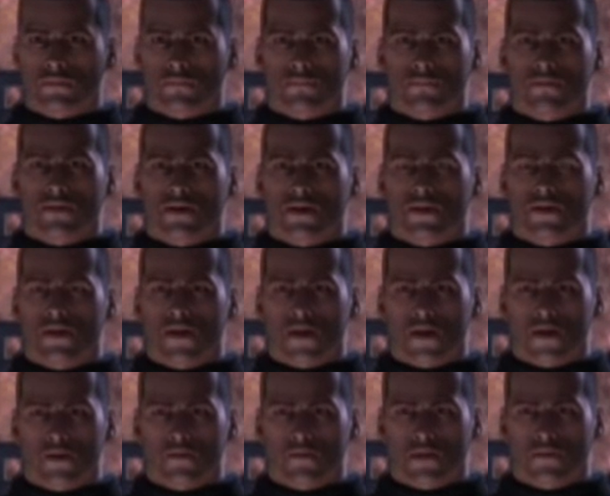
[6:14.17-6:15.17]
Maybe there's
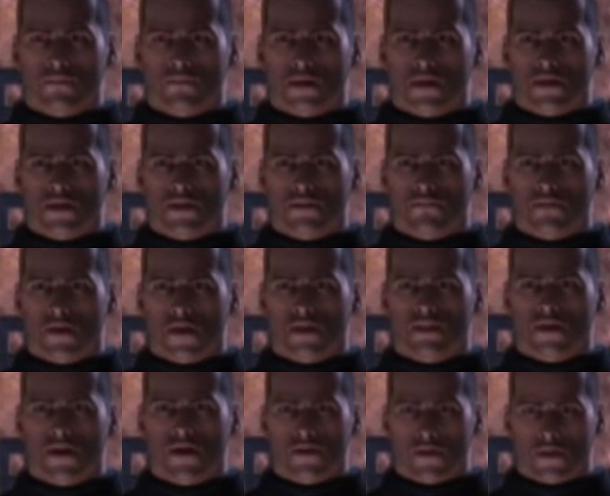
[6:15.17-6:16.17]
another way to find evidence
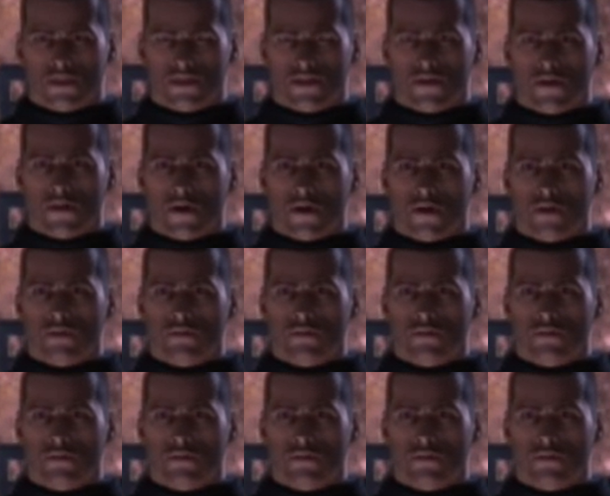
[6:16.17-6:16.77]
against Saren.